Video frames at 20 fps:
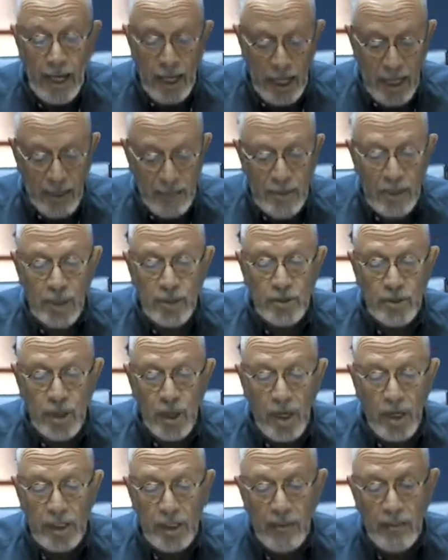I'm going to
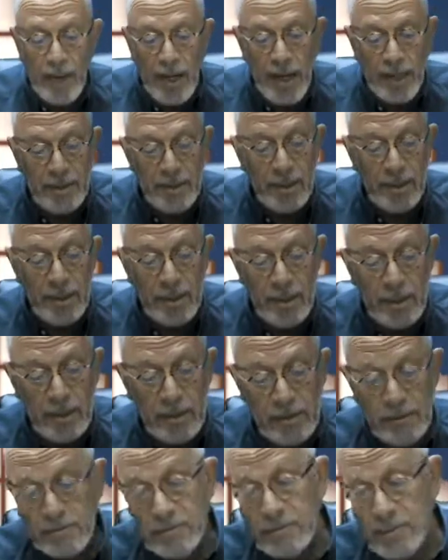talk about
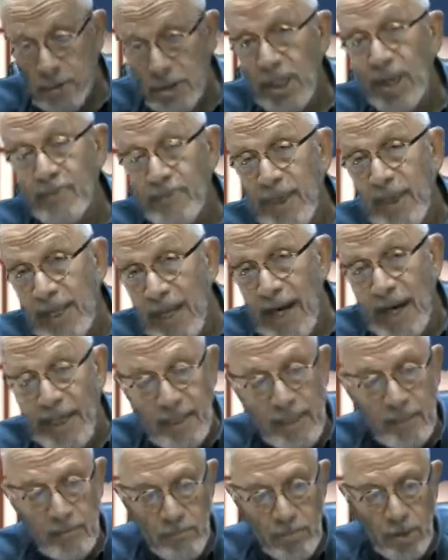something I
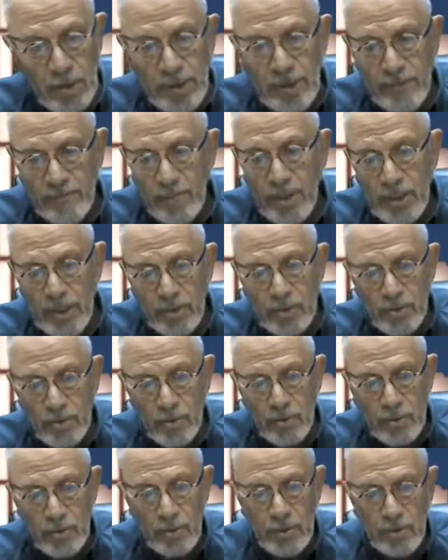didn't believe, but it's
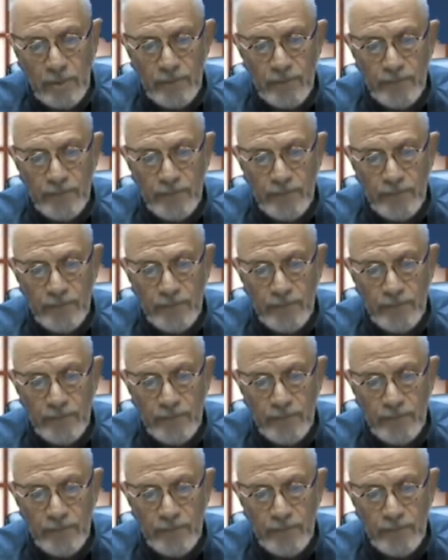true.